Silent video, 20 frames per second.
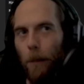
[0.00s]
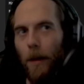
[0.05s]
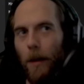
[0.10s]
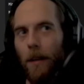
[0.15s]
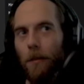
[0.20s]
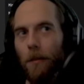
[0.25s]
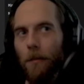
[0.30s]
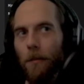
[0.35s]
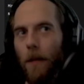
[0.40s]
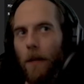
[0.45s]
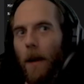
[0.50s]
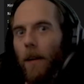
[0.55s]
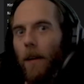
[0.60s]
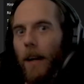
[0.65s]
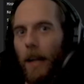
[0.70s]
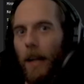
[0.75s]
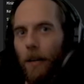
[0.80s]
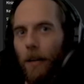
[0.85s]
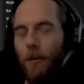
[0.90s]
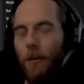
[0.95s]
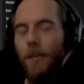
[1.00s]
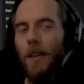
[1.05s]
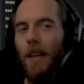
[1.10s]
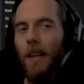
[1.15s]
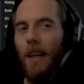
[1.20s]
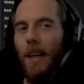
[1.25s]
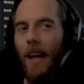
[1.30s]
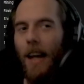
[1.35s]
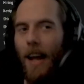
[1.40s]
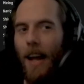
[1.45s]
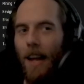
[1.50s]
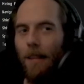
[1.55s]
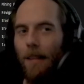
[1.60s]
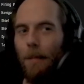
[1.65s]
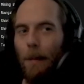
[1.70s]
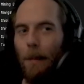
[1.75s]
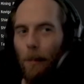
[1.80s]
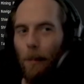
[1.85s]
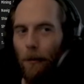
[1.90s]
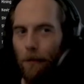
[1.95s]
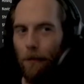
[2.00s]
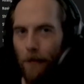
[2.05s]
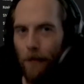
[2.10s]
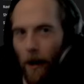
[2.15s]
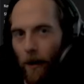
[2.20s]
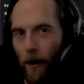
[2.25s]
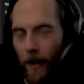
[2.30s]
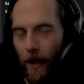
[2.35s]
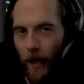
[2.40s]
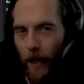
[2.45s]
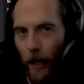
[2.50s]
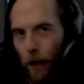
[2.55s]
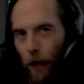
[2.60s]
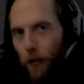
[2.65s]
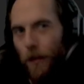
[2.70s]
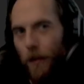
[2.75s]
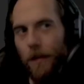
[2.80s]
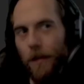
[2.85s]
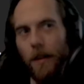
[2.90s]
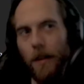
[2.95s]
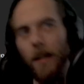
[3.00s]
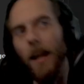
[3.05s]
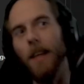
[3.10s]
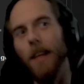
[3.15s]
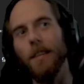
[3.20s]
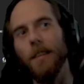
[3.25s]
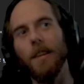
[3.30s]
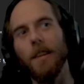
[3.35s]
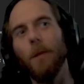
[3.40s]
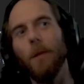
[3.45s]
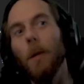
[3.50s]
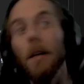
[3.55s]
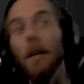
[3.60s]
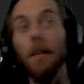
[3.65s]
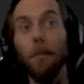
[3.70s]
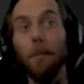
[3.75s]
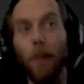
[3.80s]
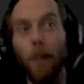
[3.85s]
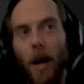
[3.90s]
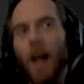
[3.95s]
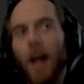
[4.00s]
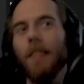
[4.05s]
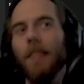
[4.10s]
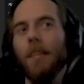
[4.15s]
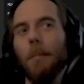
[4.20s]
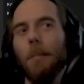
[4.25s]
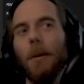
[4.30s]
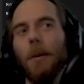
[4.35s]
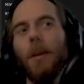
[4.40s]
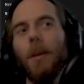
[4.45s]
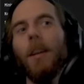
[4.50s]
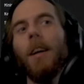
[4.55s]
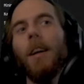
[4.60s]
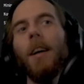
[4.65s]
and it's very interesting, and it has people very interested as to what's possible.